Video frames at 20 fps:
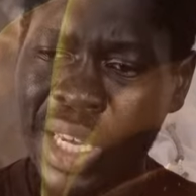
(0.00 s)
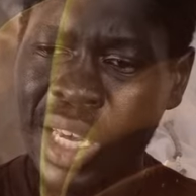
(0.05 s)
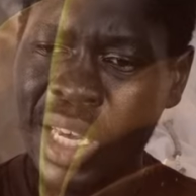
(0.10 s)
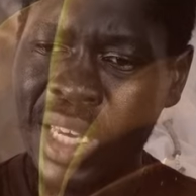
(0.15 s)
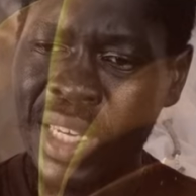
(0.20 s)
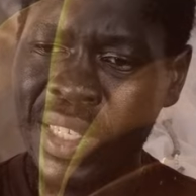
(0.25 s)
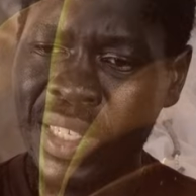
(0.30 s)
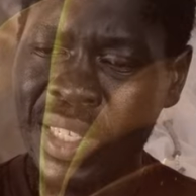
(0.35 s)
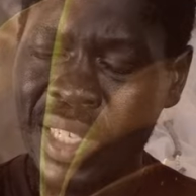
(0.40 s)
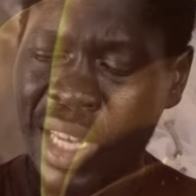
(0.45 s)

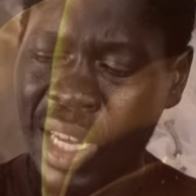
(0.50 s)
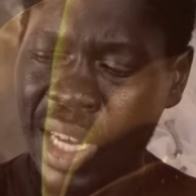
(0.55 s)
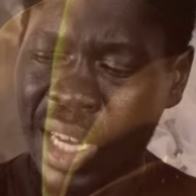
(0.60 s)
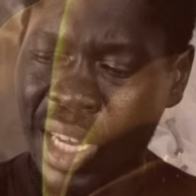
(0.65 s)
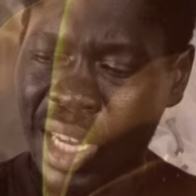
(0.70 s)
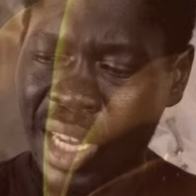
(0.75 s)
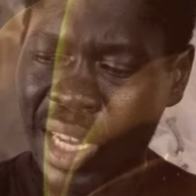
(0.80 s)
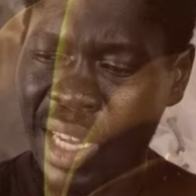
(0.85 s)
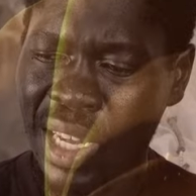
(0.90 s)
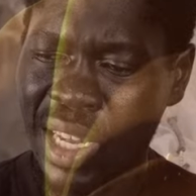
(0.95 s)
is
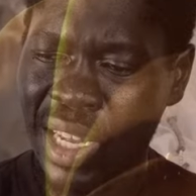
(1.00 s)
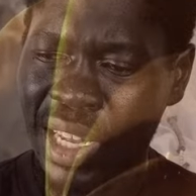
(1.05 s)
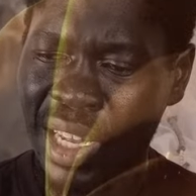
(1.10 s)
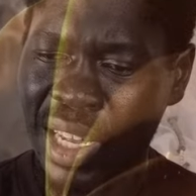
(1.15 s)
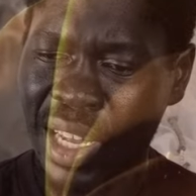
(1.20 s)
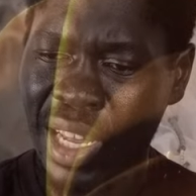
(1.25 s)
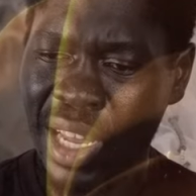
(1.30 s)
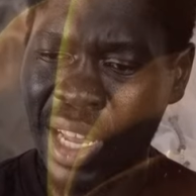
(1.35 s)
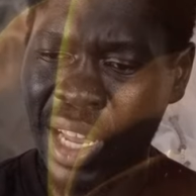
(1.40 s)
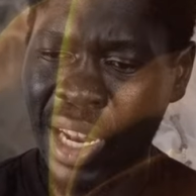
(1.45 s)
a
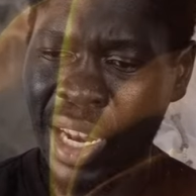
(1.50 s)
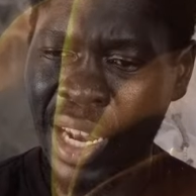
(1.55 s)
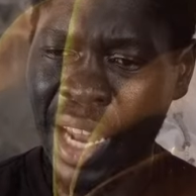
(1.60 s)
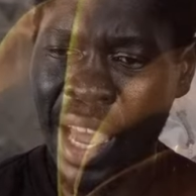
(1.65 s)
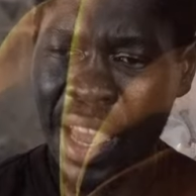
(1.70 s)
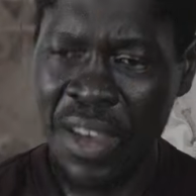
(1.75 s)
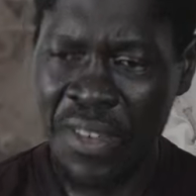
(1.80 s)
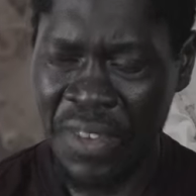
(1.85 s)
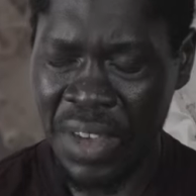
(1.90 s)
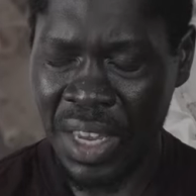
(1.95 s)

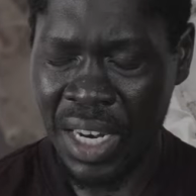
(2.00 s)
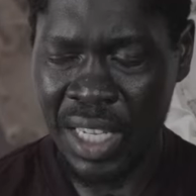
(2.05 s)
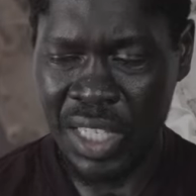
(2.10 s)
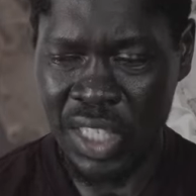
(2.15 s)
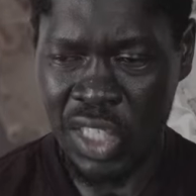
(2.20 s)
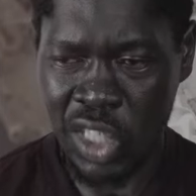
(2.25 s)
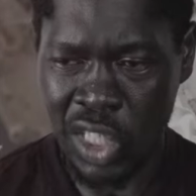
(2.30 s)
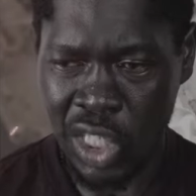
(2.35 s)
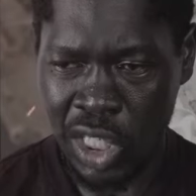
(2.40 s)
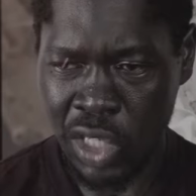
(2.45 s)
live
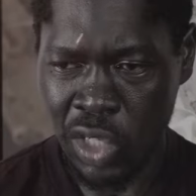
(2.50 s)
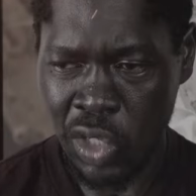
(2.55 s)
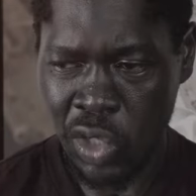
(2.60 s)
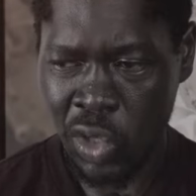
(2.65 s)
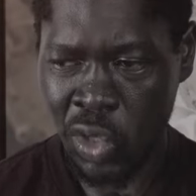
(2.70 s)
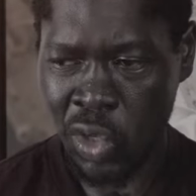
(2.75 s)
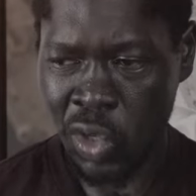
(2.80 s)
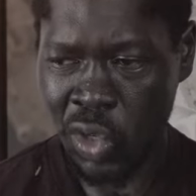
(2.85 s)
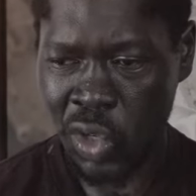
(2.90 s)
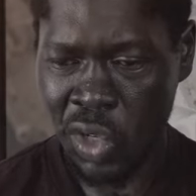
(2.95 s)
energy,
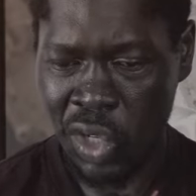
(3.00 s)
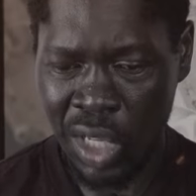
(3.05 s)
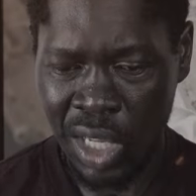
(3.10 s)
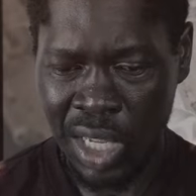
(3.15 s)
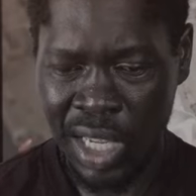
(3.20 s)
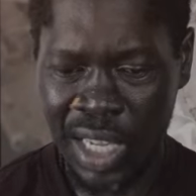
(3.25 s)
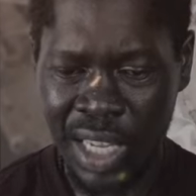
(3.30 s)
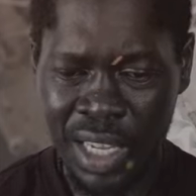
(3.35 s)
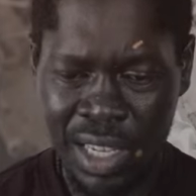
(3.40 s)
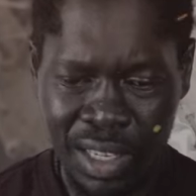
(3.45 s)
or
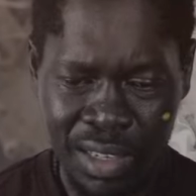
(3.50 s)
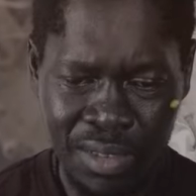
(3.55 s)
like